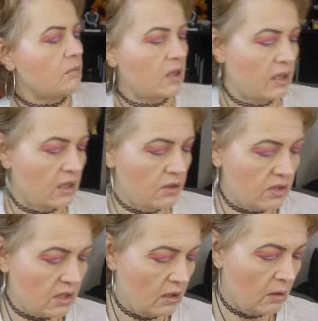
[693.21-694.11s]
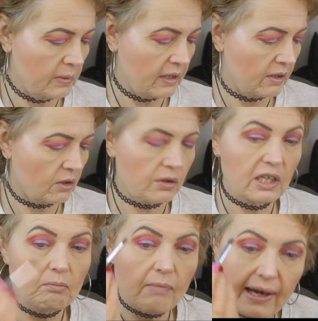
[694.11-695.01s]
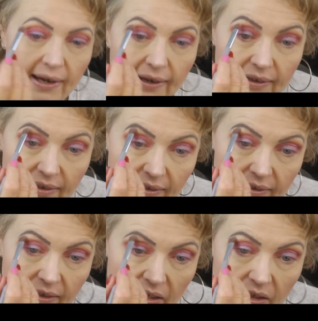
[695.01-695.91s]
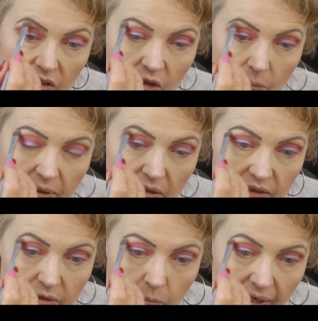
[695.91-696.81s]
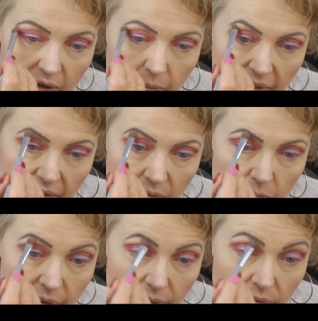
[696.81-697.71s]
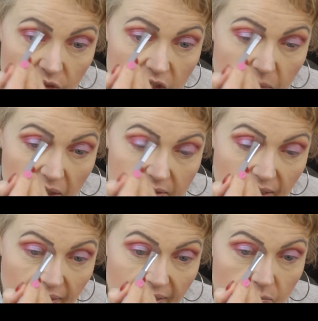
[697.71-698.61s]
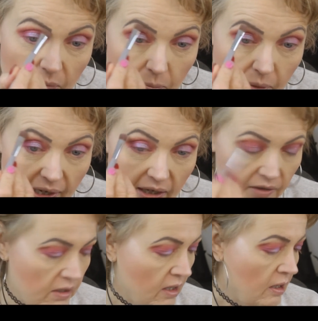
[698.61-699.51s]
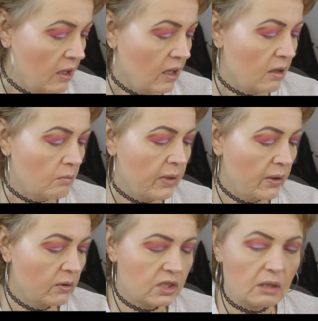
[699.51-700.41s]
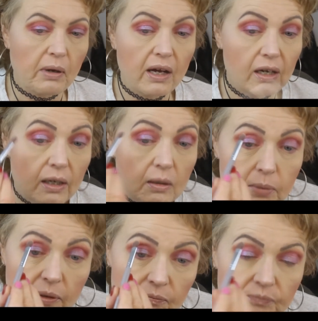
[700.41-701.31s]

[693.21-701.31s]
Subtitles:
I'm going to use a little bit of the cream matte and go up underneath the brow bone just because I like my brow bone to pop.